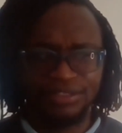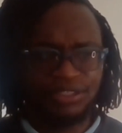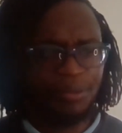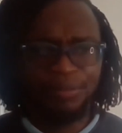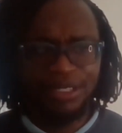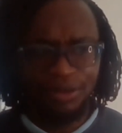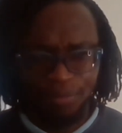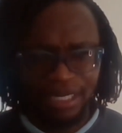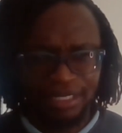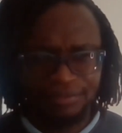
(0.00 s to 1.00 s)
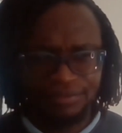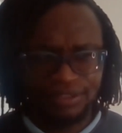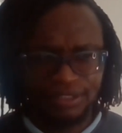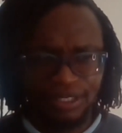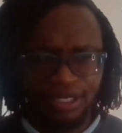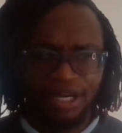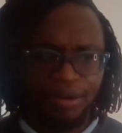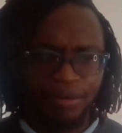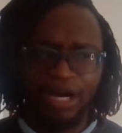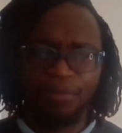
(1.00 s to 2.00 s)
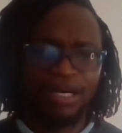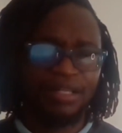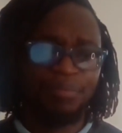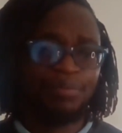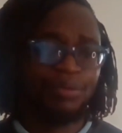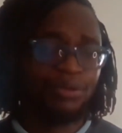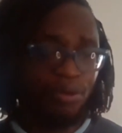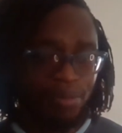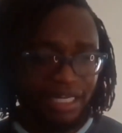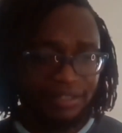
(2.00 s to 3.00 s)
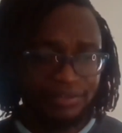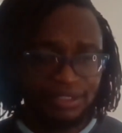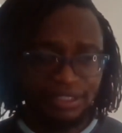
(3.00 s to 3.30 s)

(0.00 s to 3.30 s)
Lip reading: So when we know better, we help other people know better.